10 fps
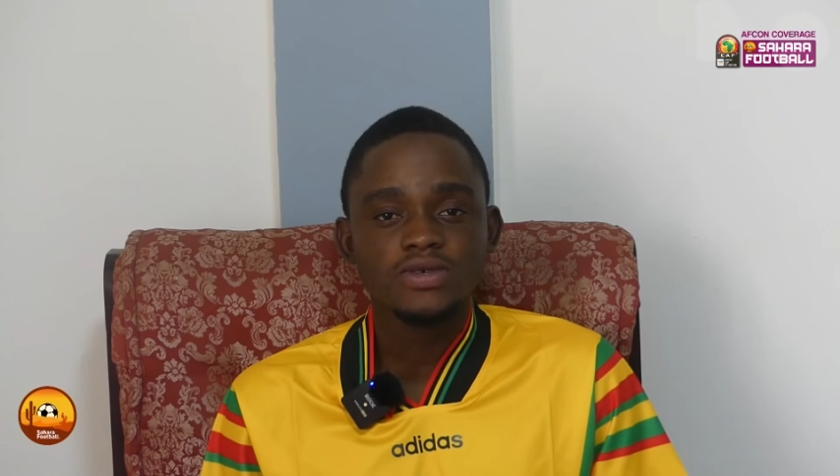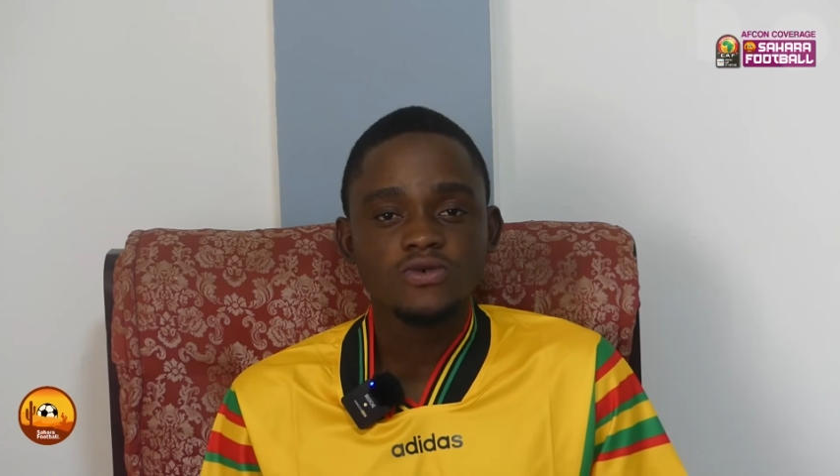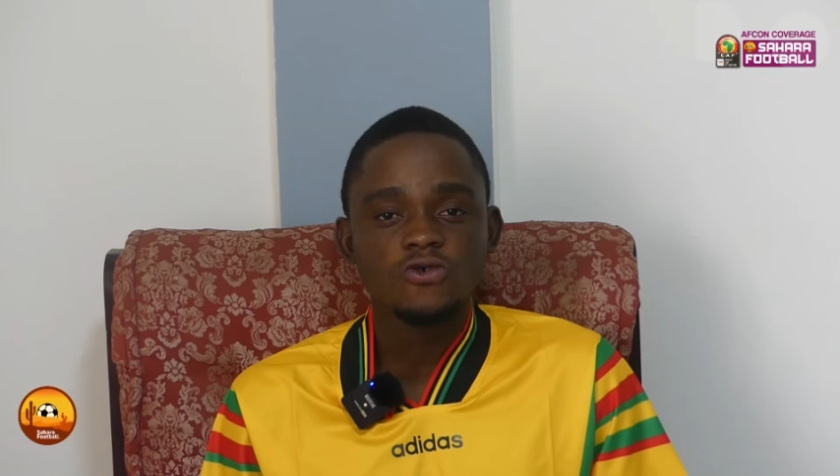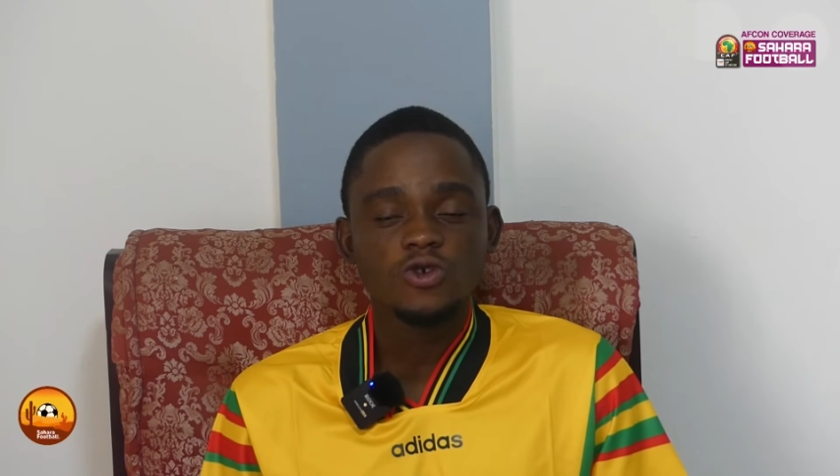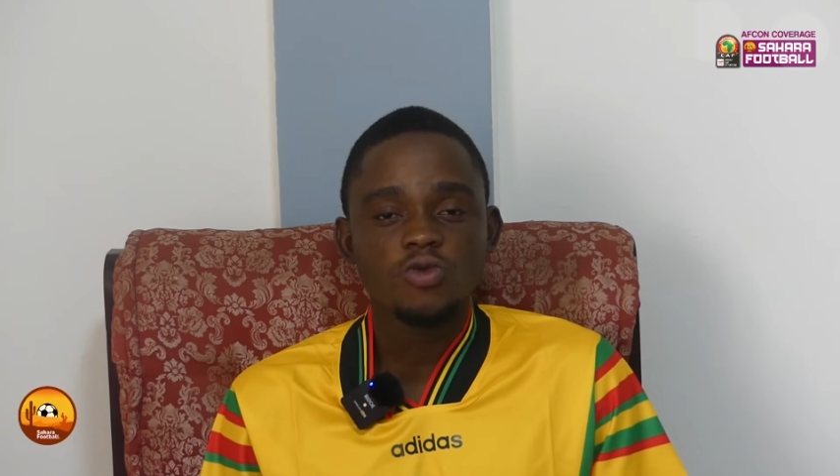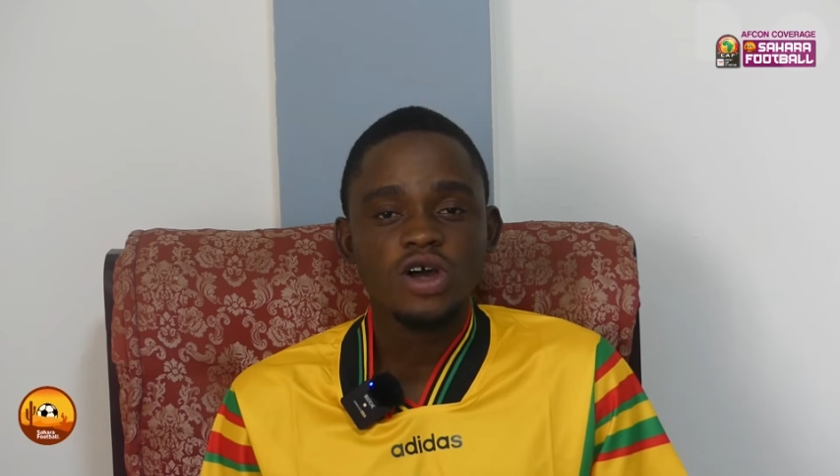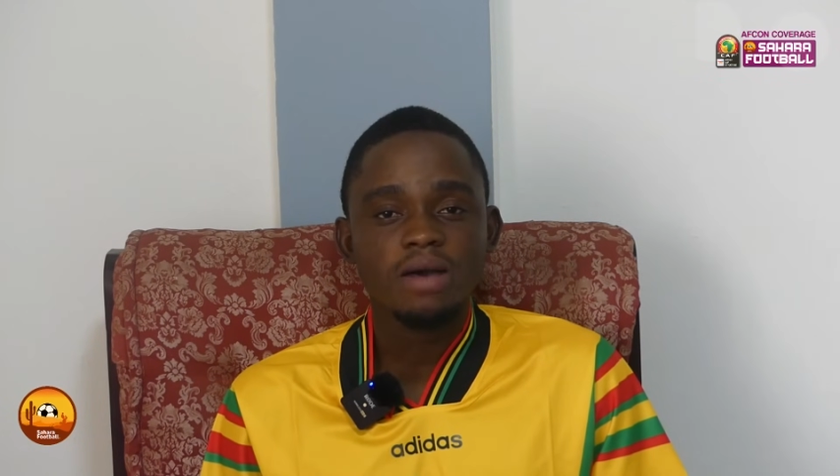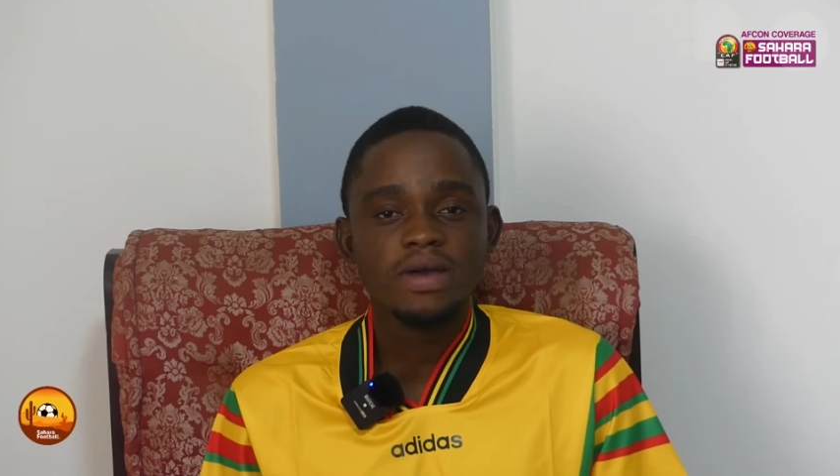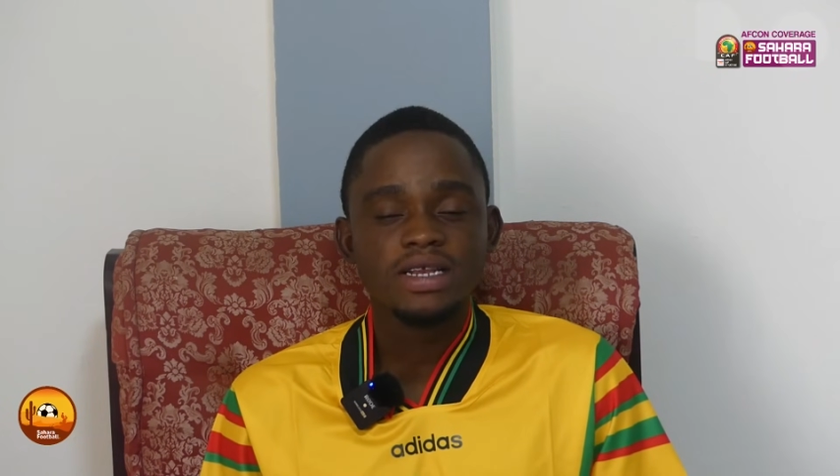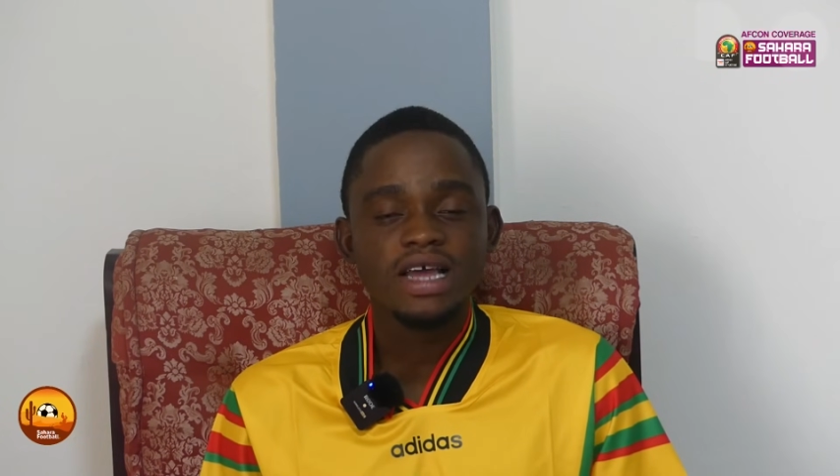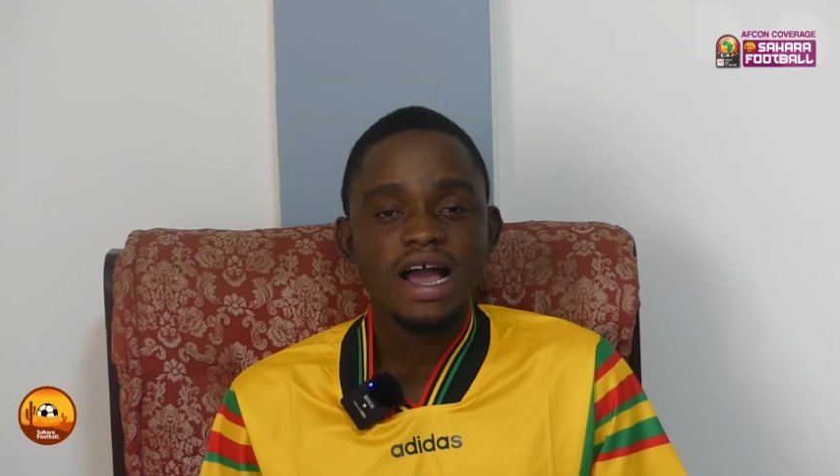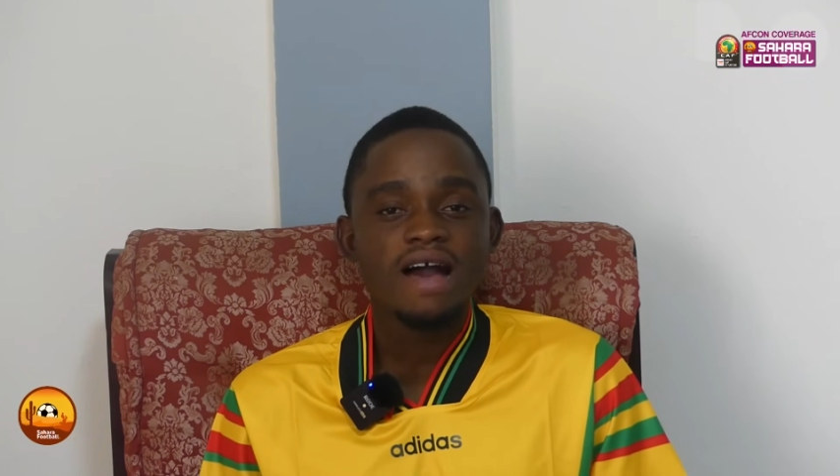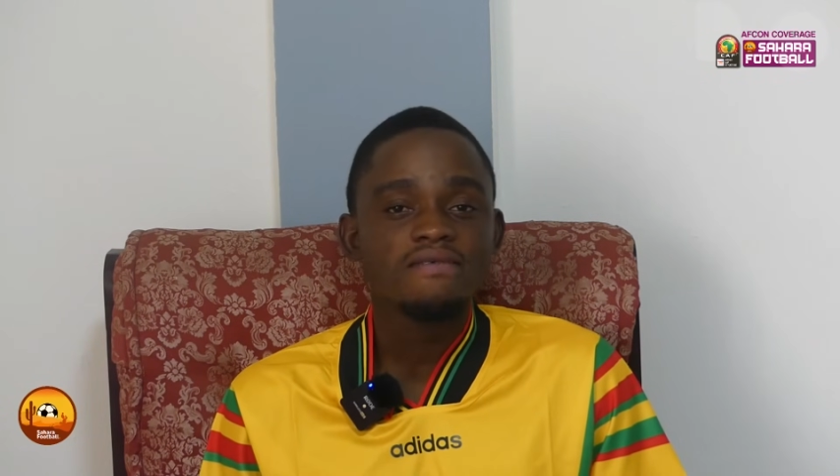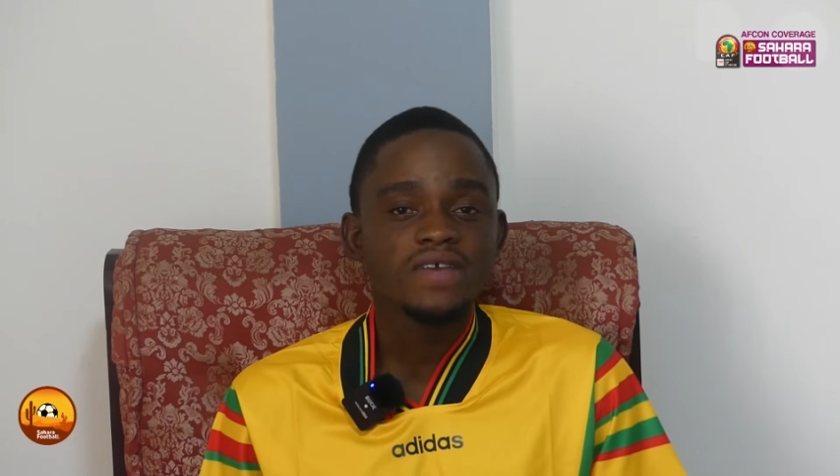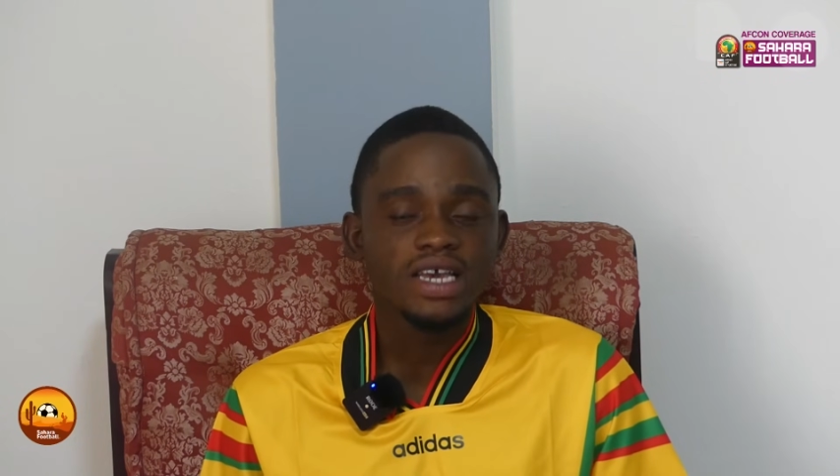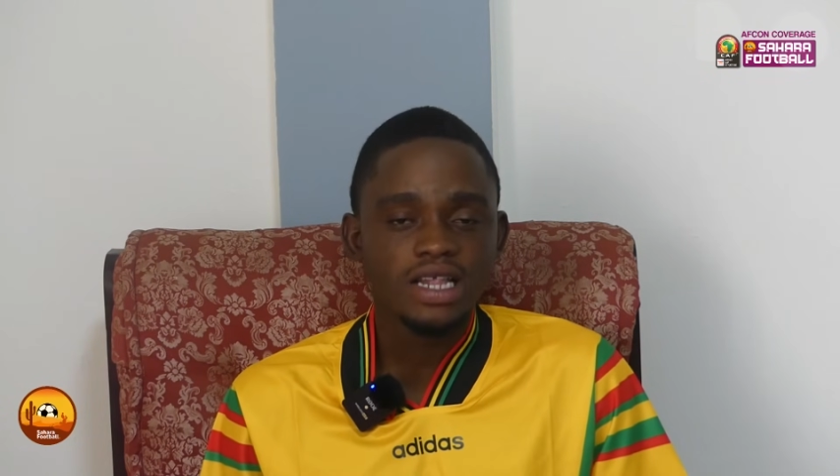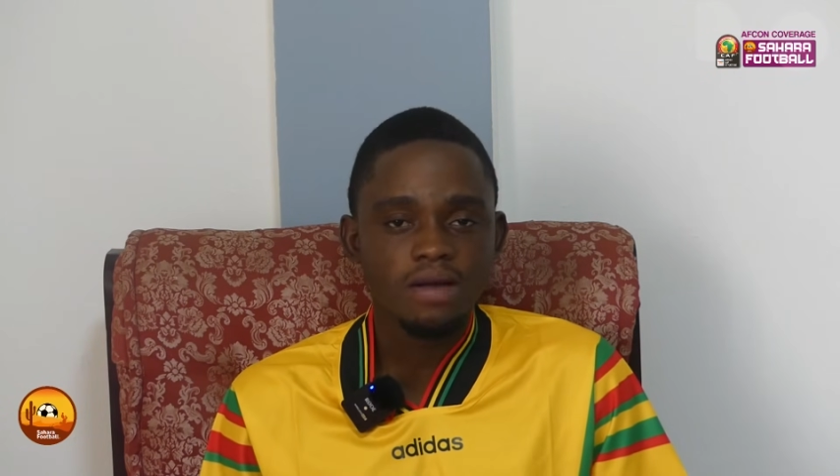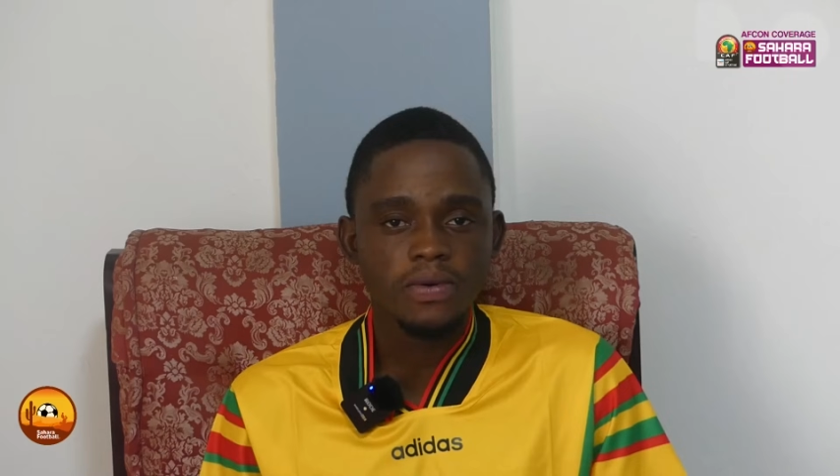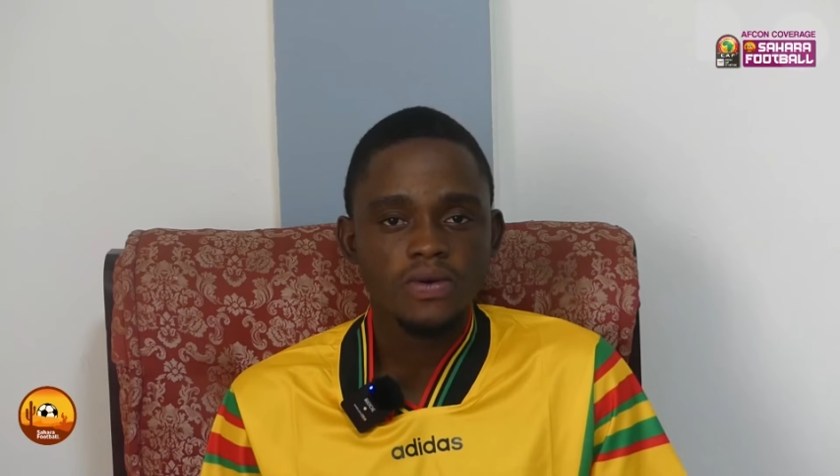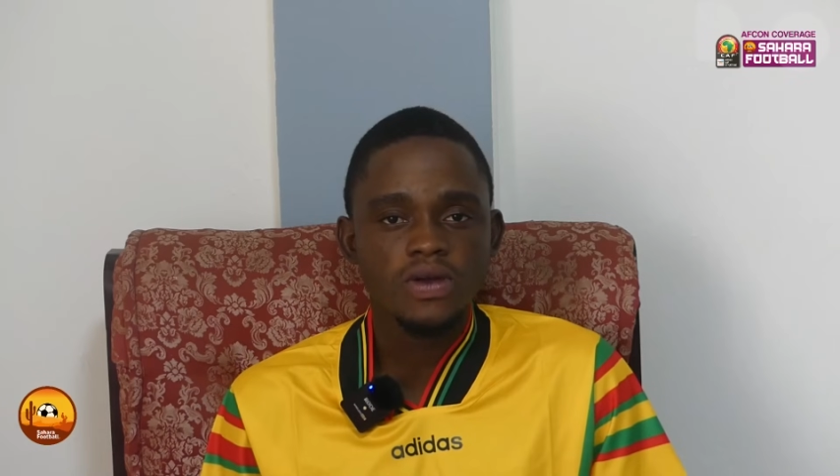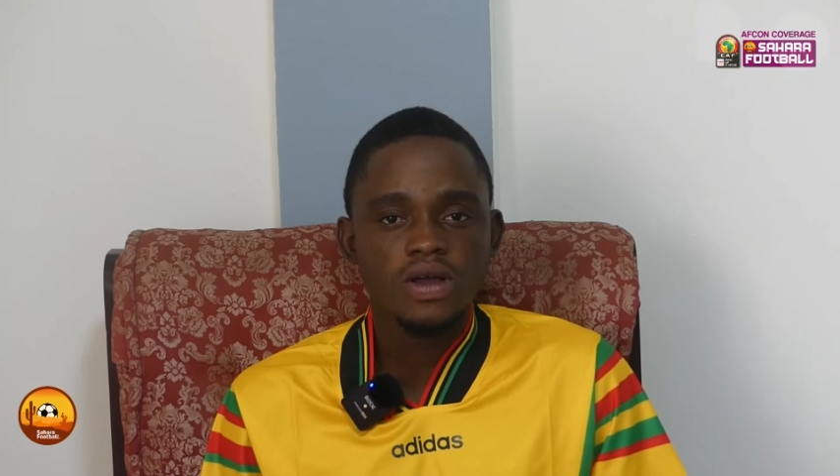Kudus Mohammed, available.